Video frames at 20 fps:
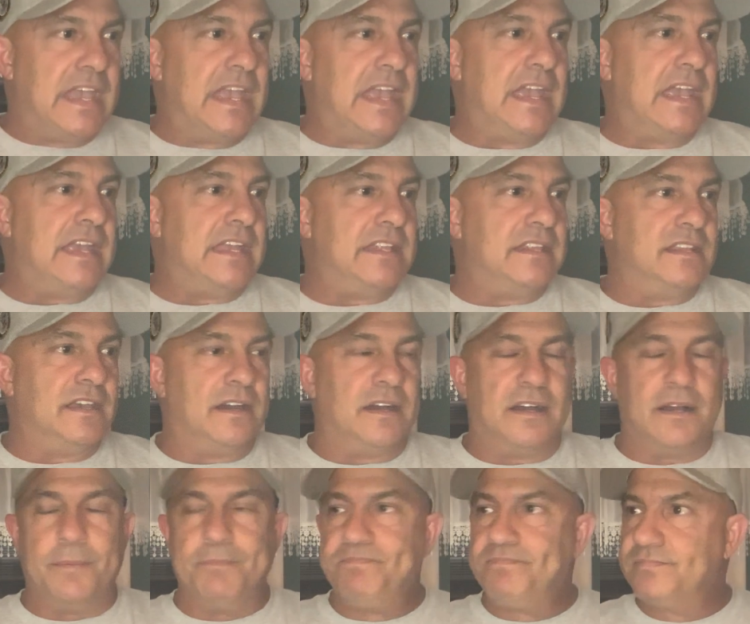
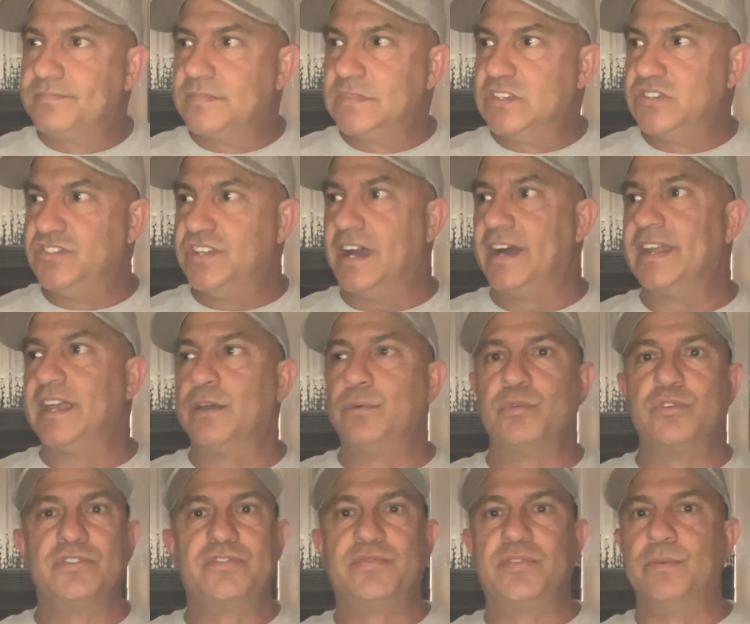John
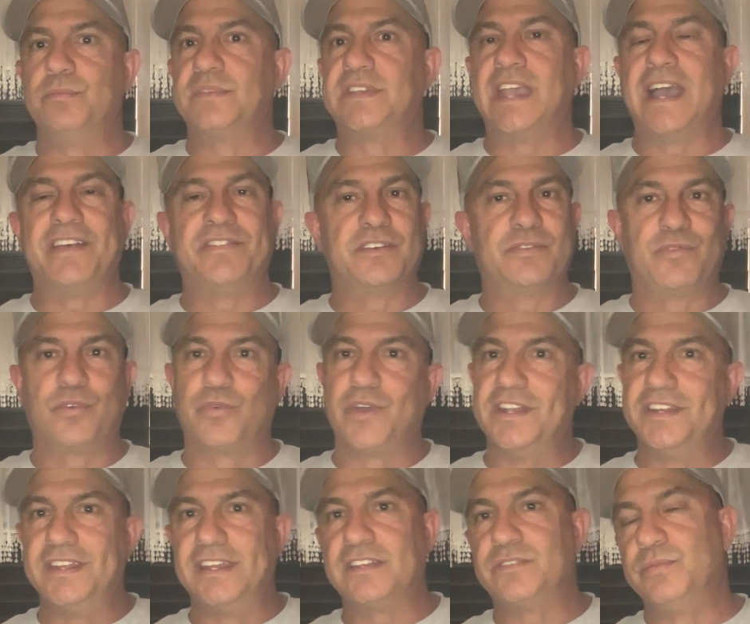Edwards from Catholic for
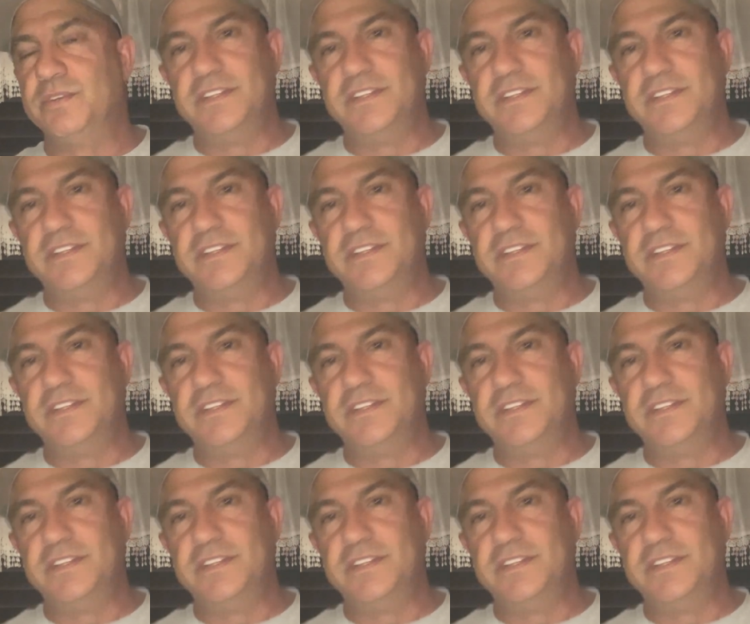Rednecks.